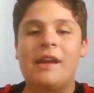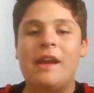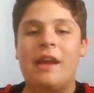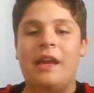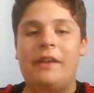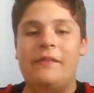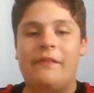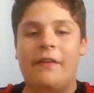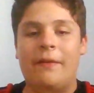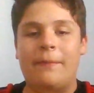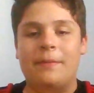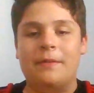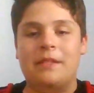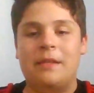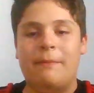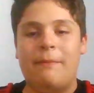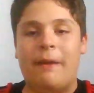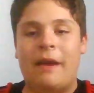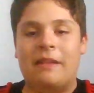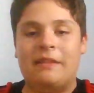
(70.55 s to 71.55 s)

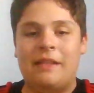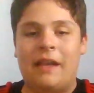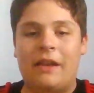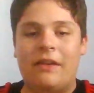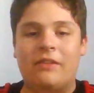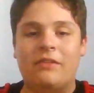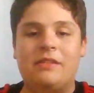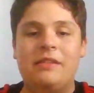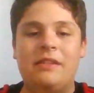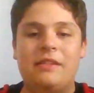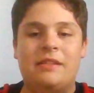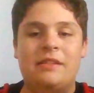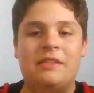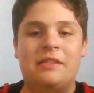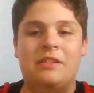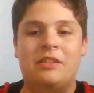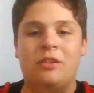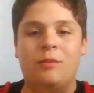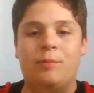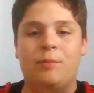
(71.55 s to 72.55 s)
85% pass accuracy,
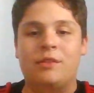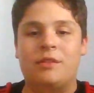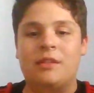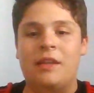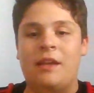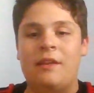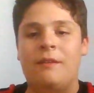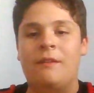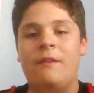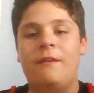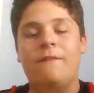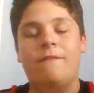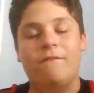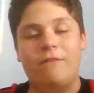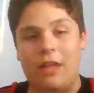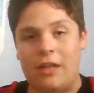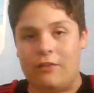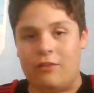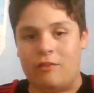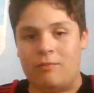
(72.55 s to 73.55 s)
62%
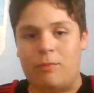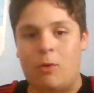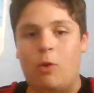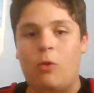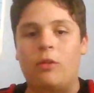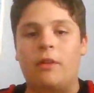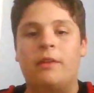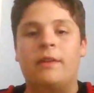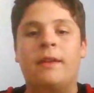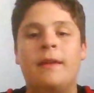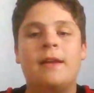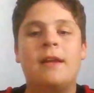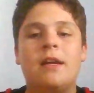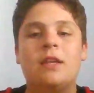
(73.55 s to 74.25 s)
favor of Poland.